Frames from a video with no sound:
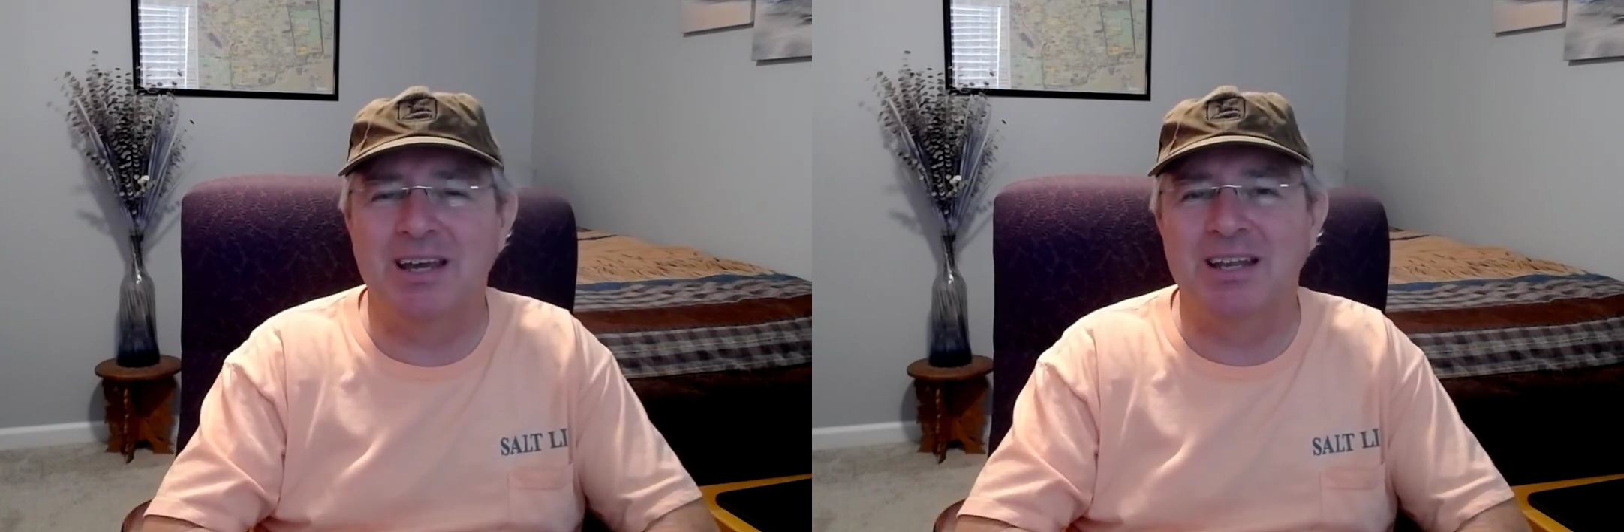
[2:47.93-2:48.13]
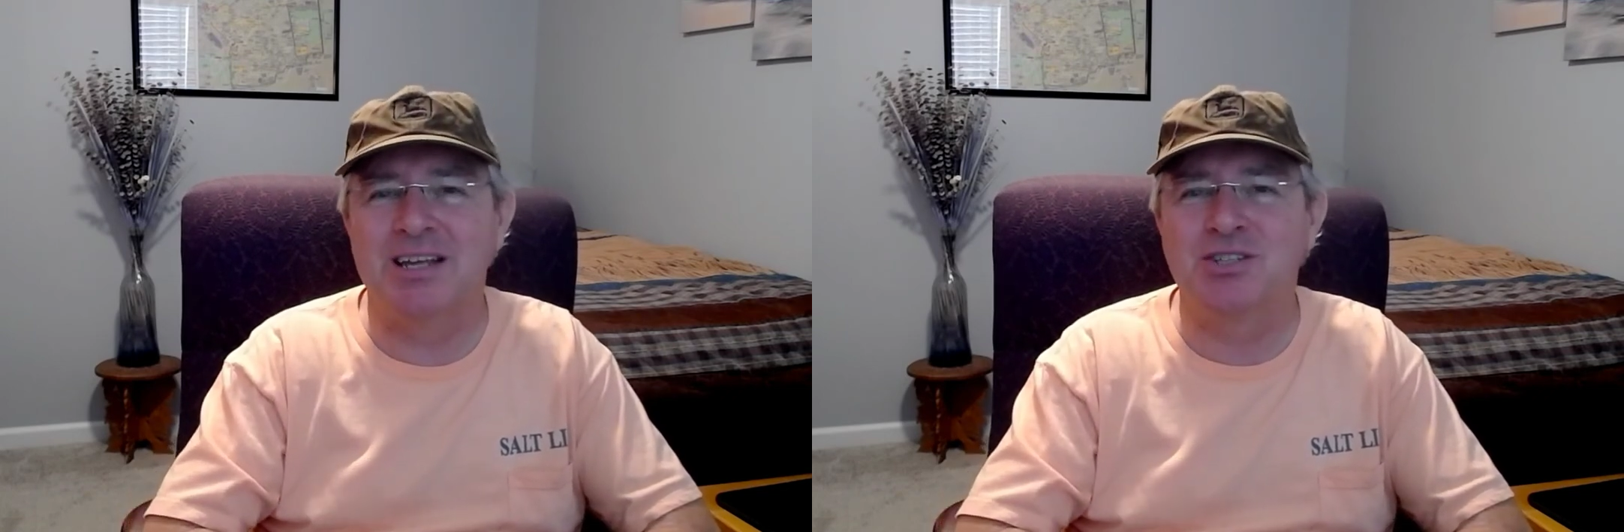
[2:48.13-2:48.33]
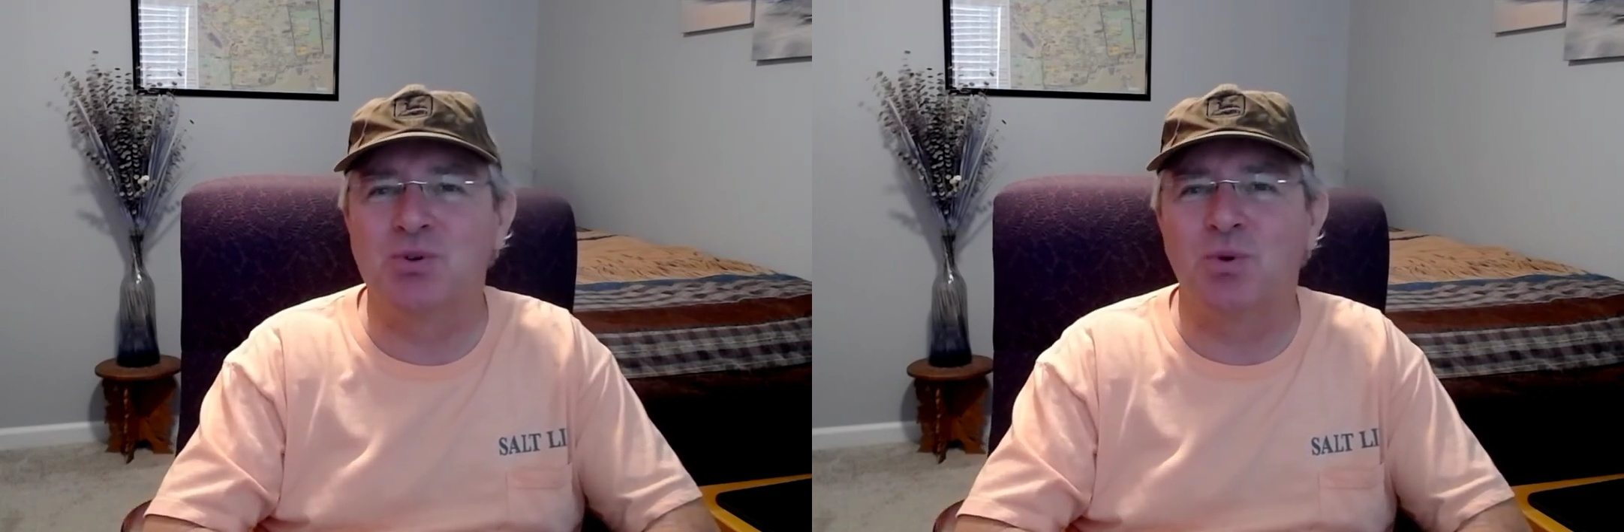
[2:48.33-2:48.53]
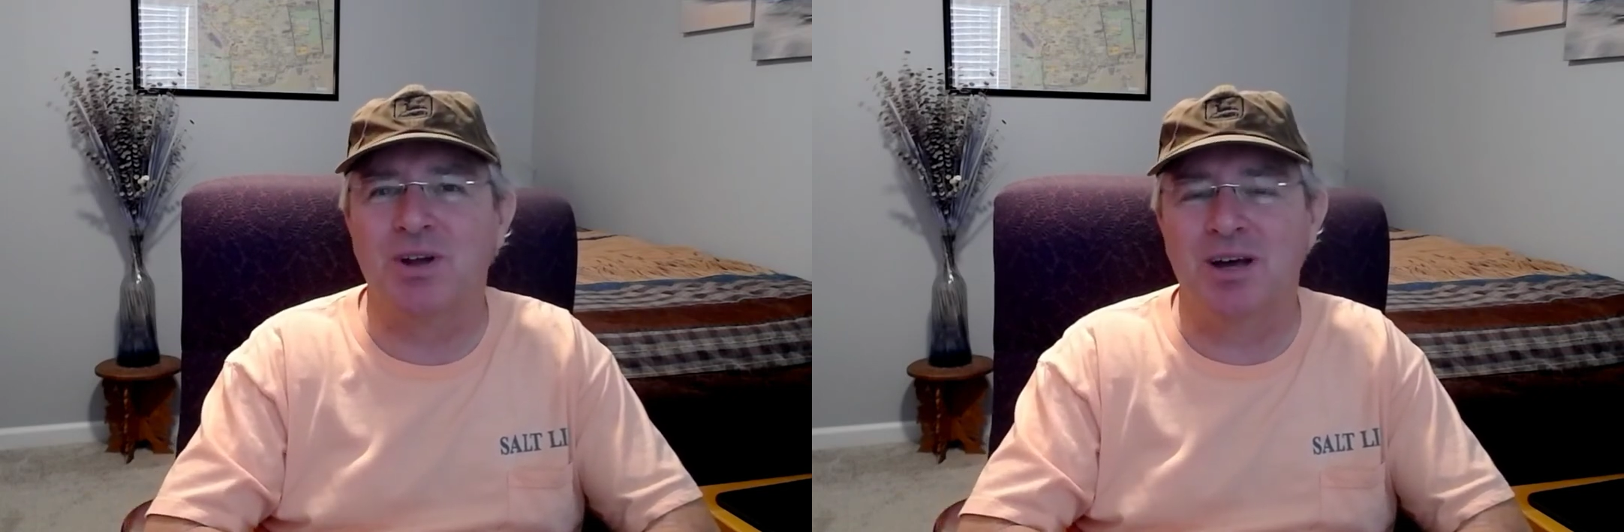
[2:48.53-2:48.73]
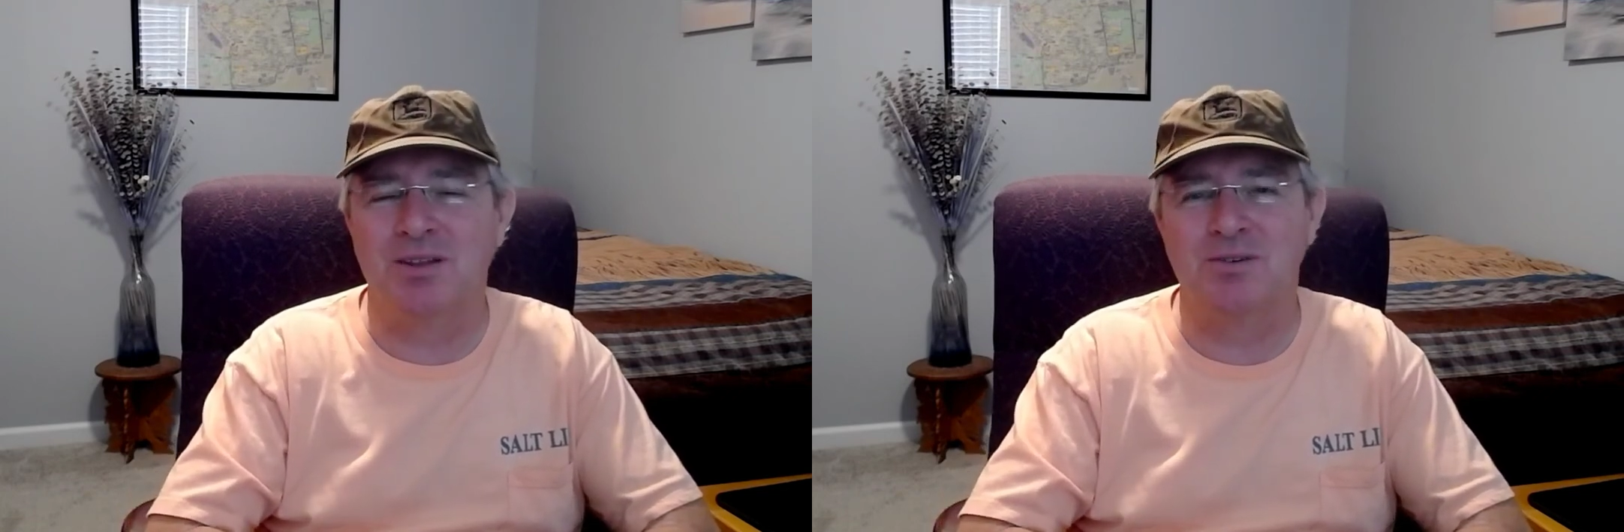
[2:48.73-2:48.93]
and
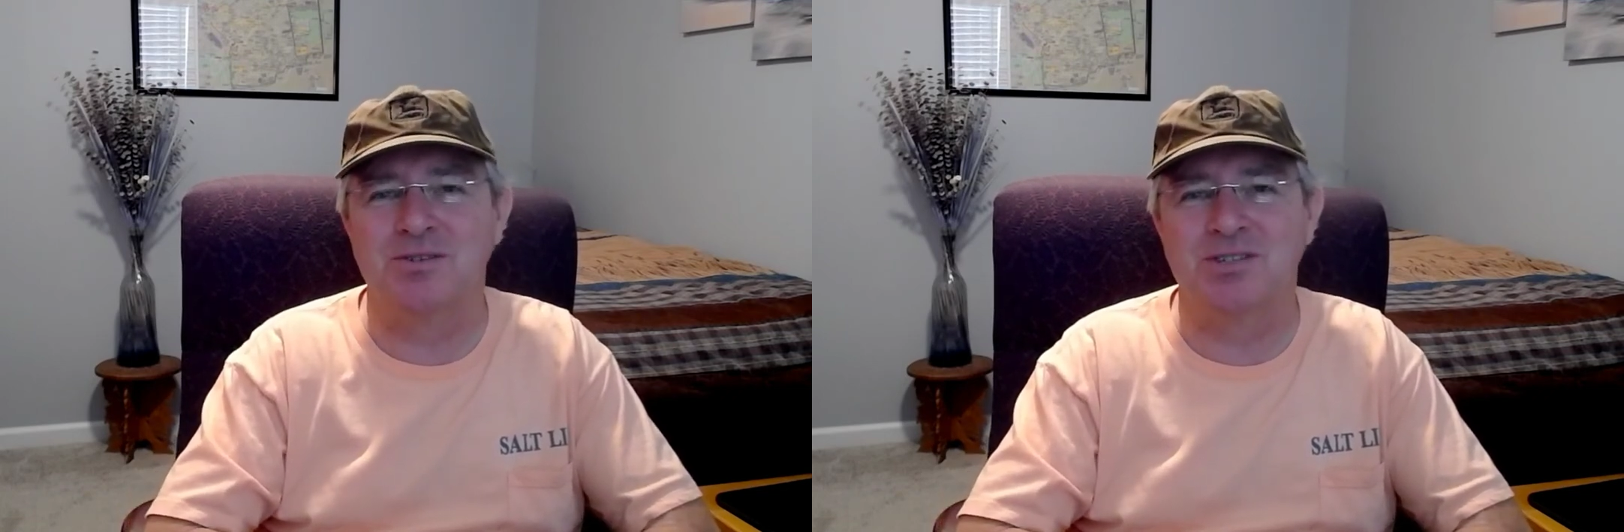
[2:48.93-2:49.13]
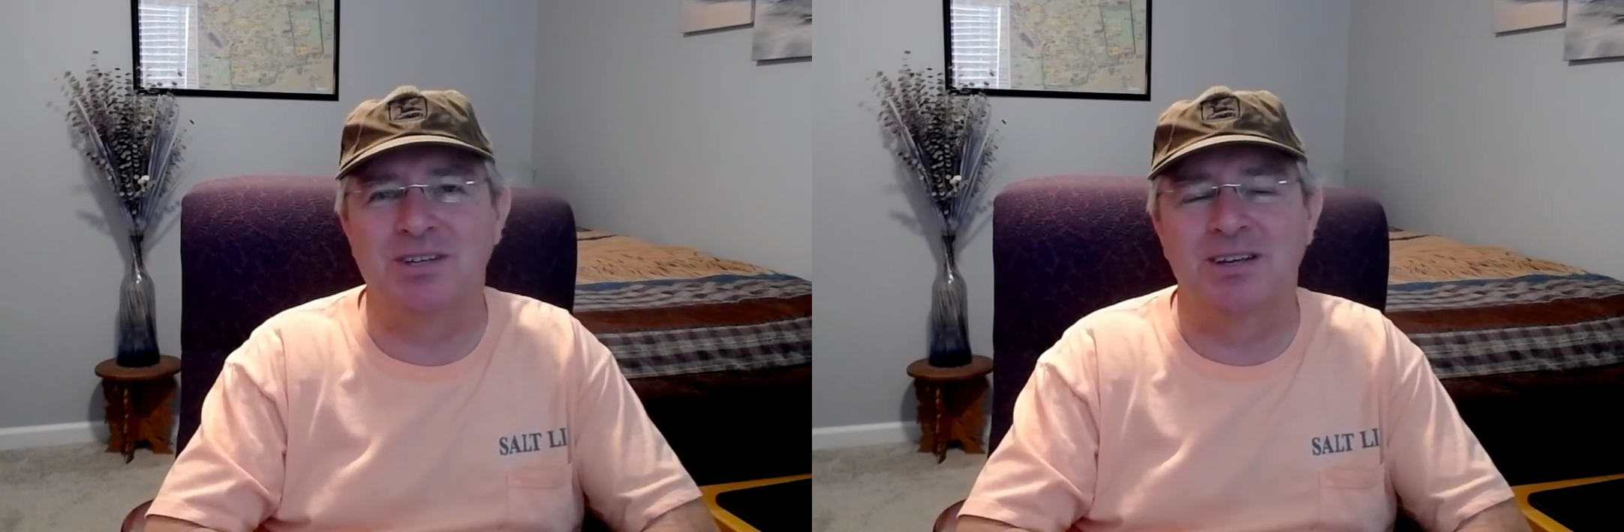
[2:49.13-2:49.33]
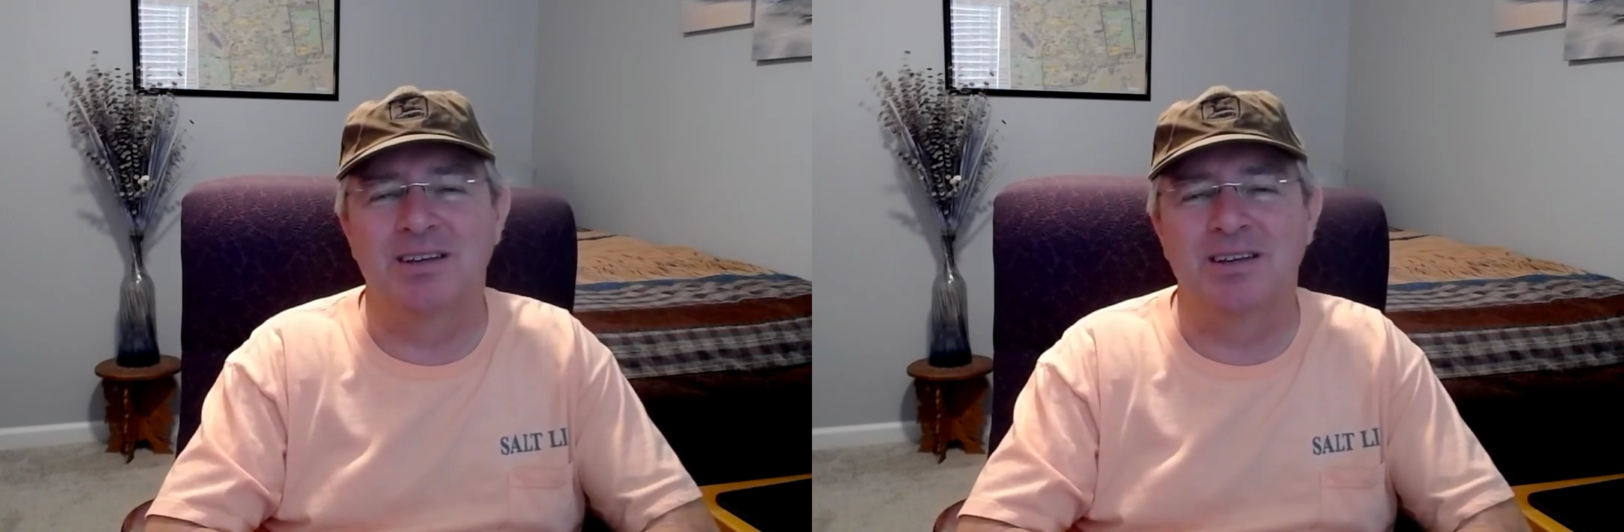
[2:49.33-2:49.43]
exhort others